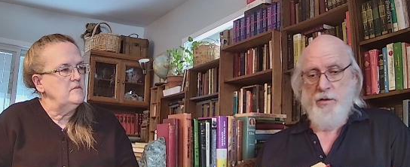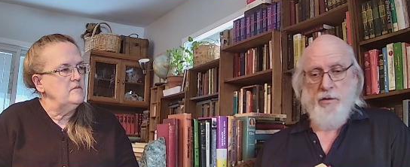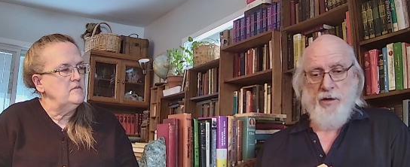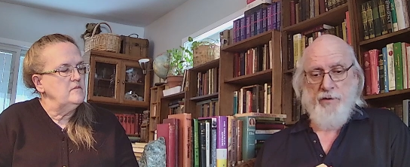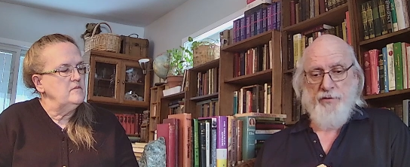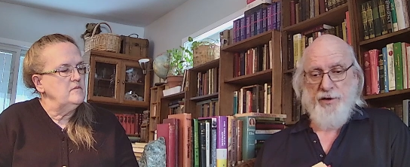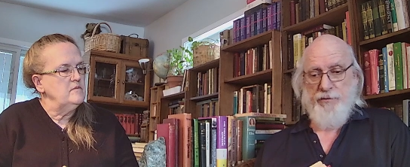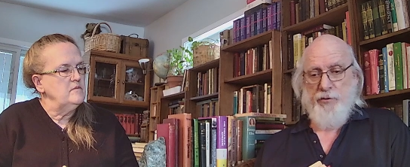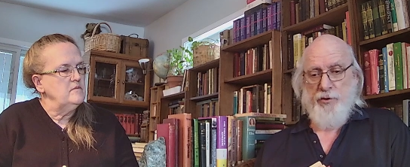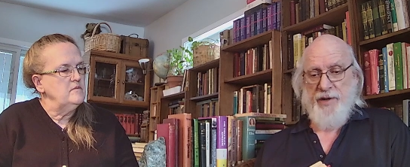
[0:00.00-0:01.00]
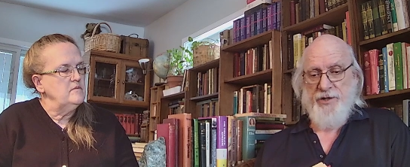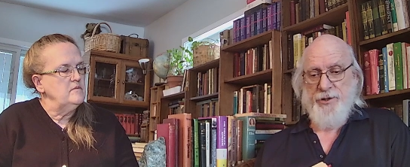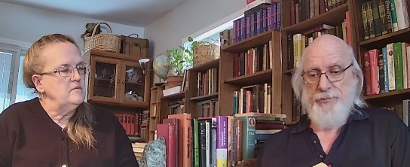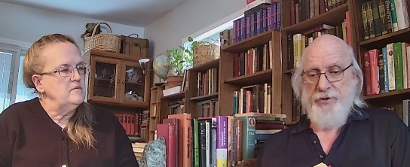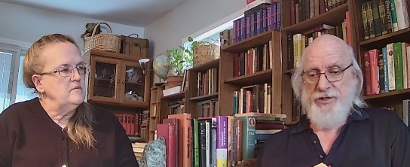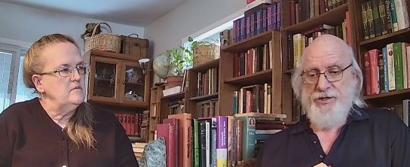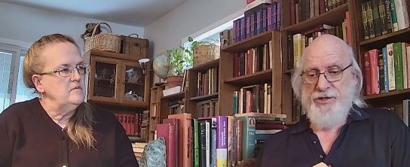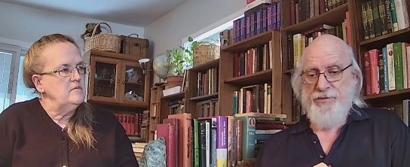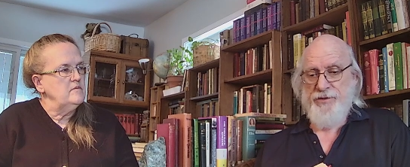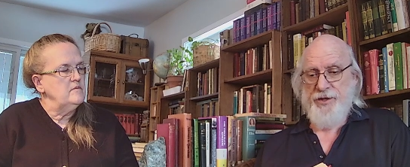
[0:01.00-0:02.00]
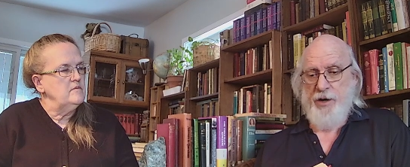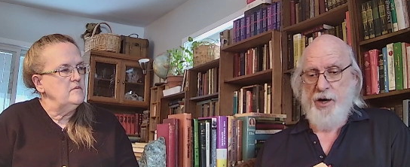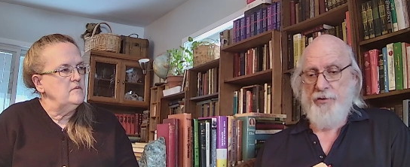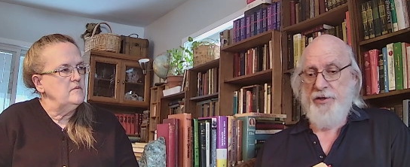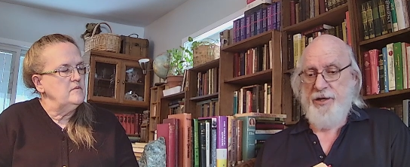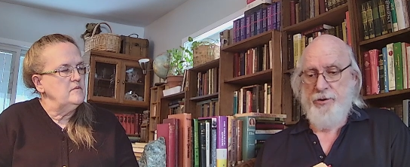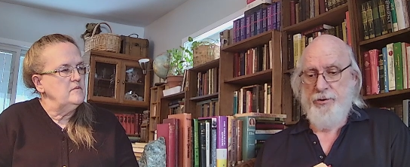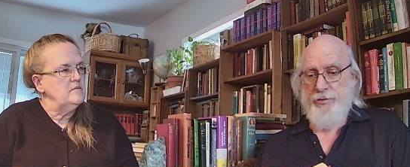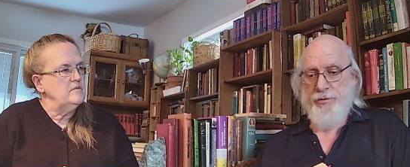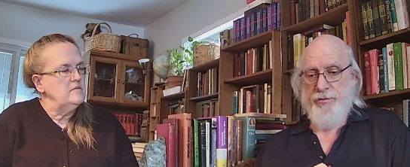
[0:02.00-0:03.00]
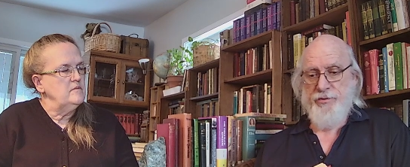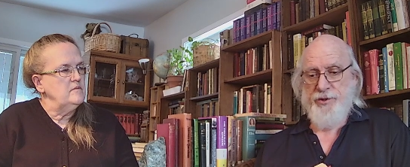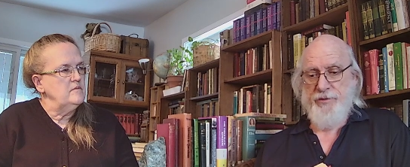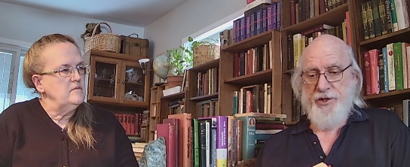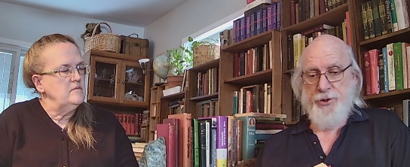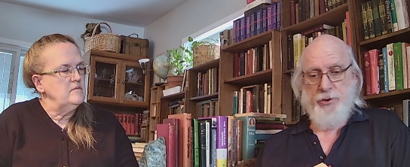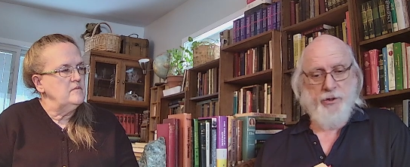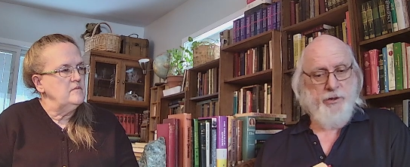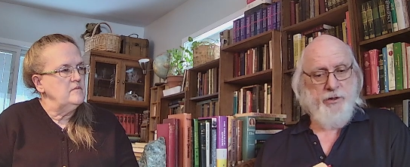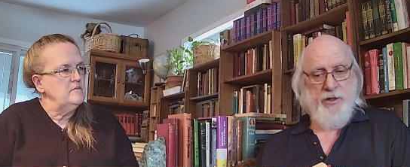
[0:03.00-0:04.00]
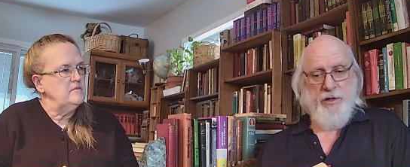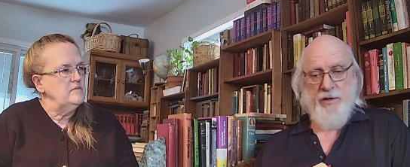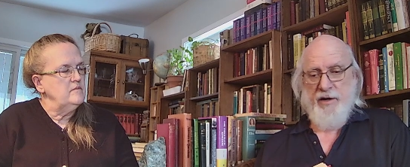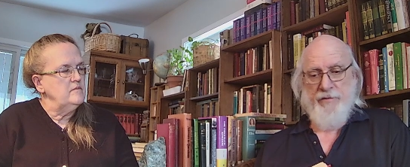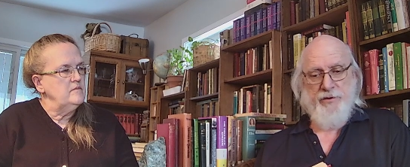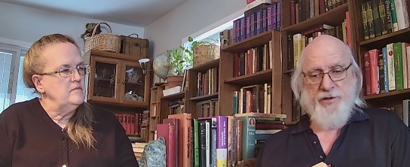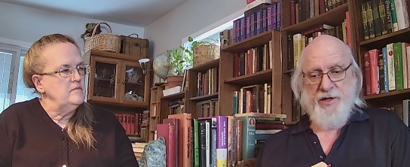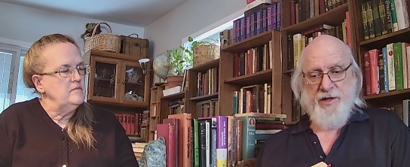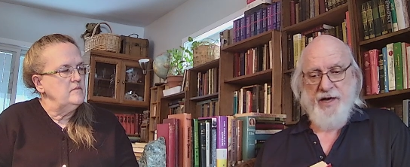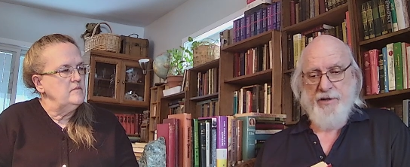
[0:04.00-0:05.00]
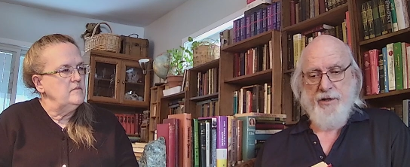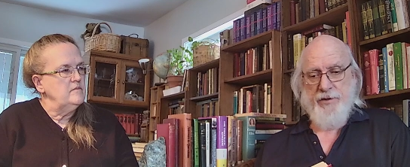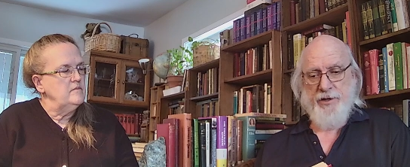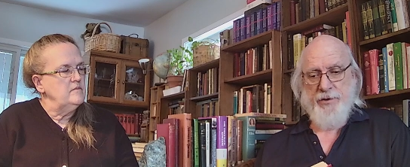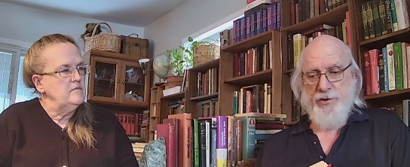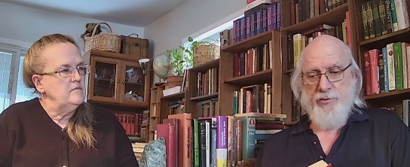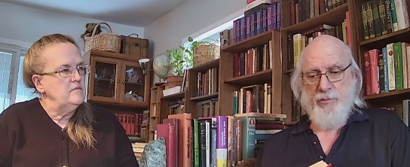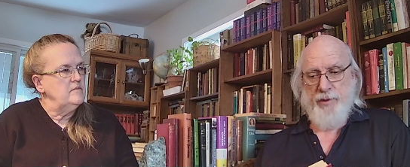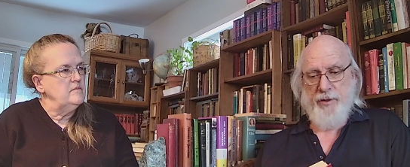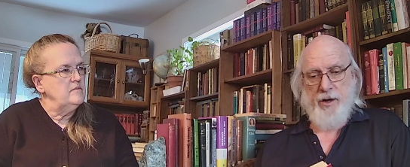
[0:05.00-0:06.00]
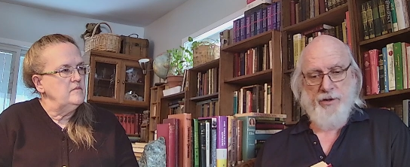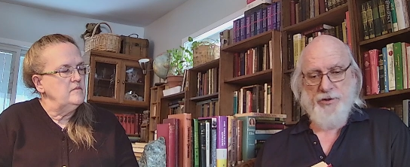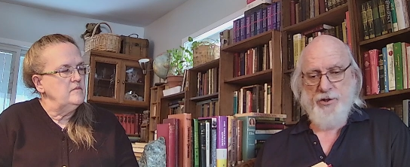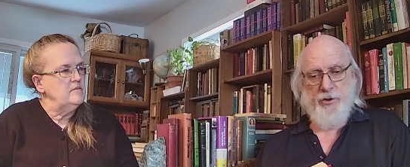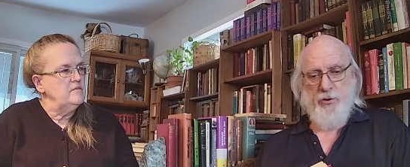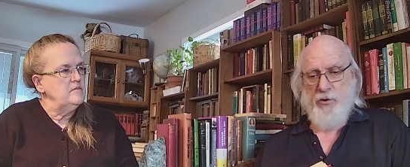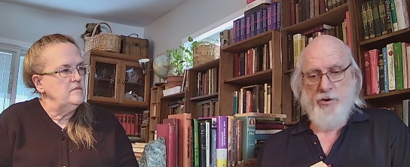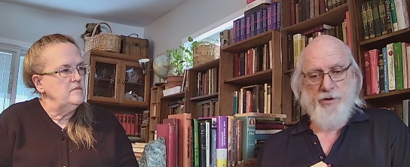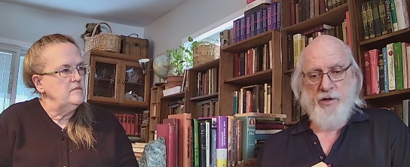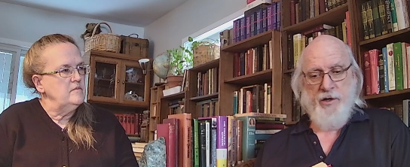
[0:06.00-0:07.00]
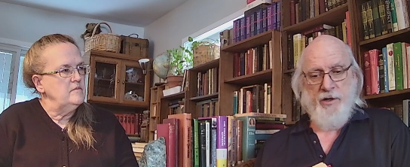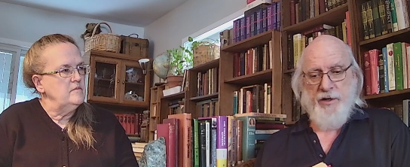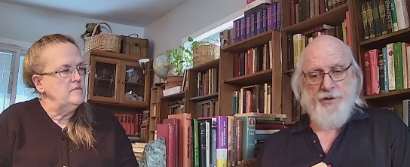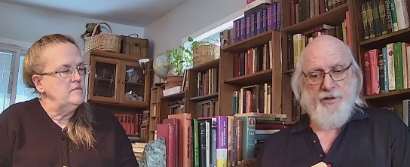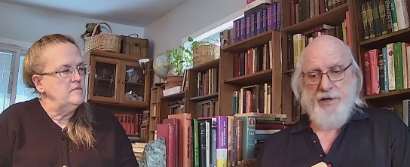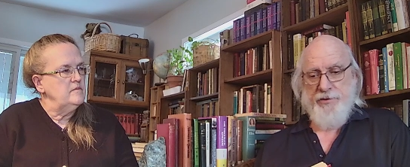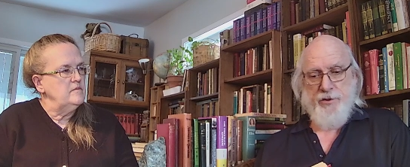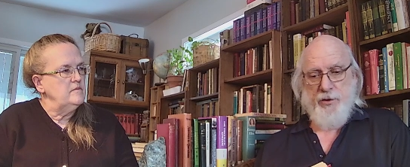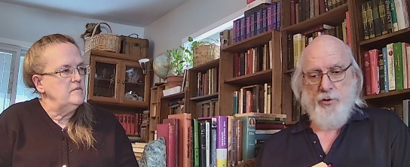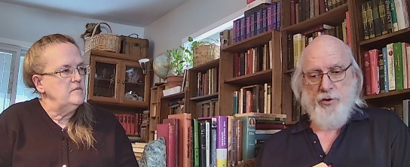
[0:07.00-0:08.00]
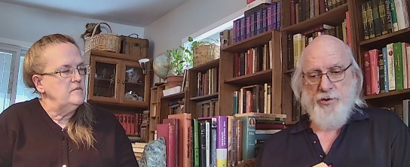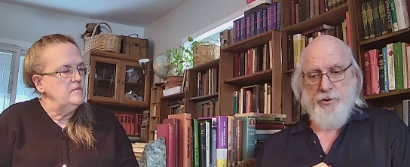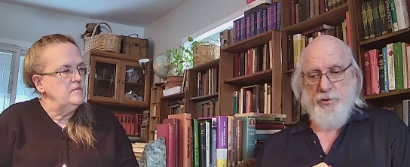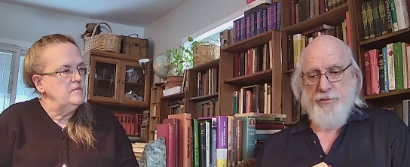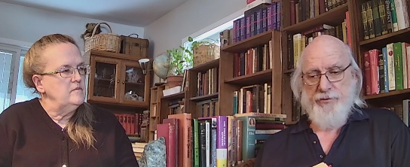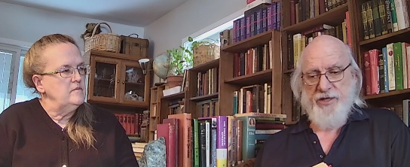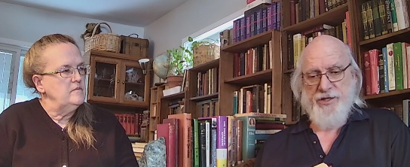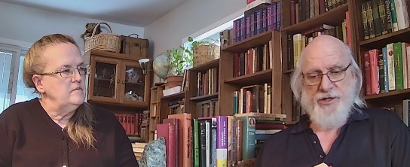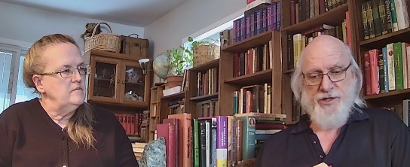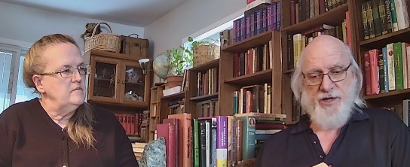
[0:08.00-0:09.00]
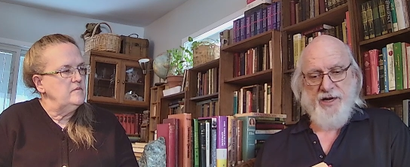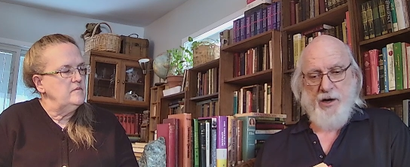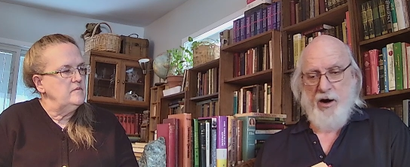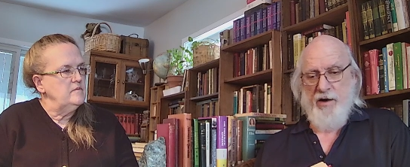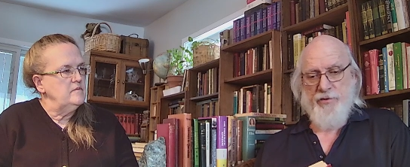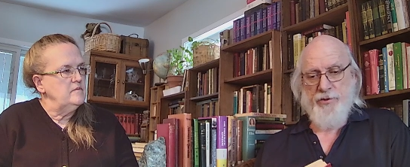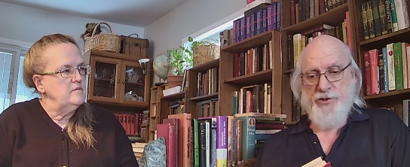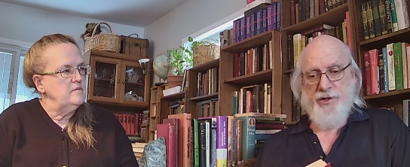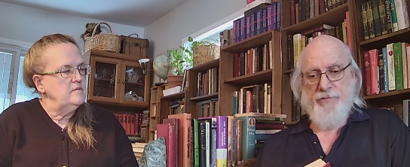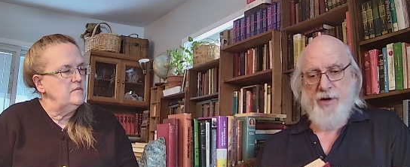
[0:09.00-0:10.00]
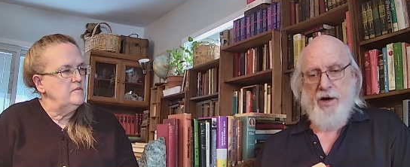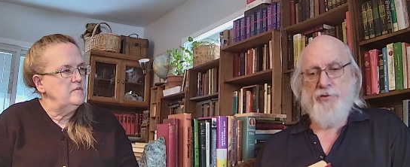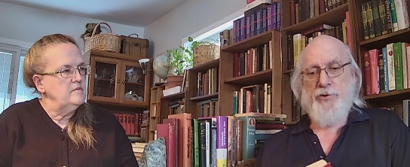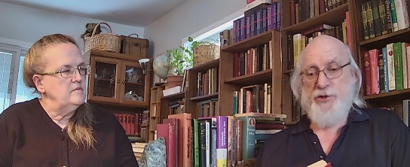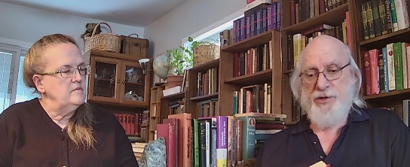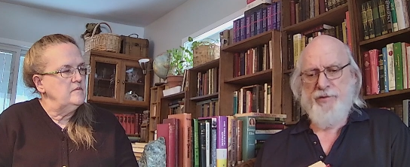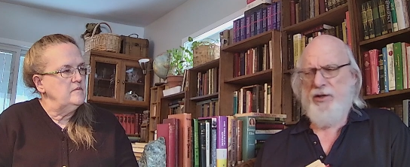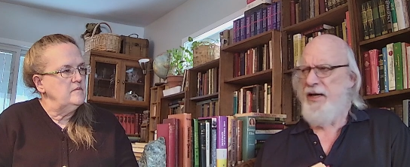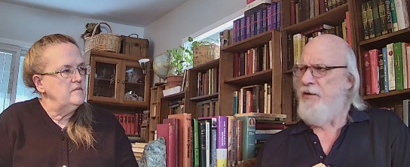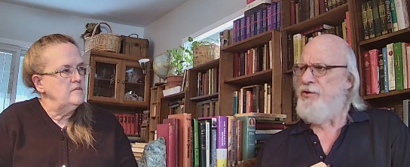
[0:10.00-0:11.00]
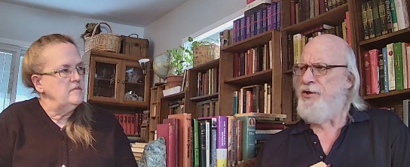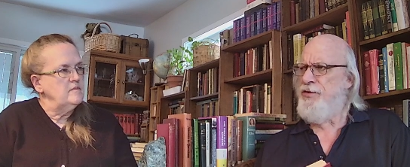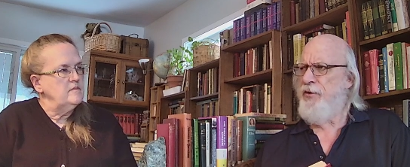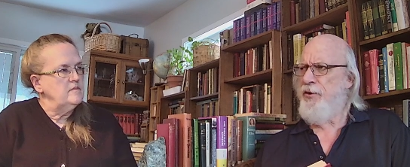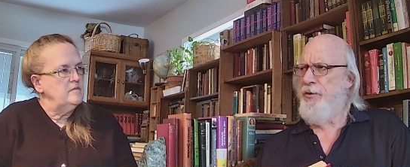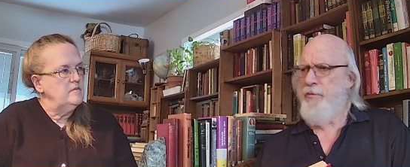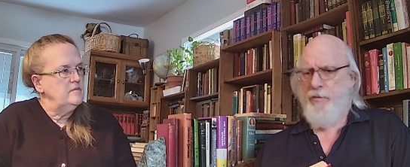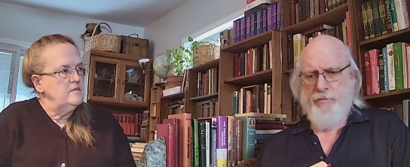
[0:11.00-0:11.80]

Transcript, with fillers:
Speaker 1: of the aforementioned princes on the, on the earth. To be sure, everything then on the earth will belong to the Lord. Neither the Lord nor the princes need others to others to build houses for them.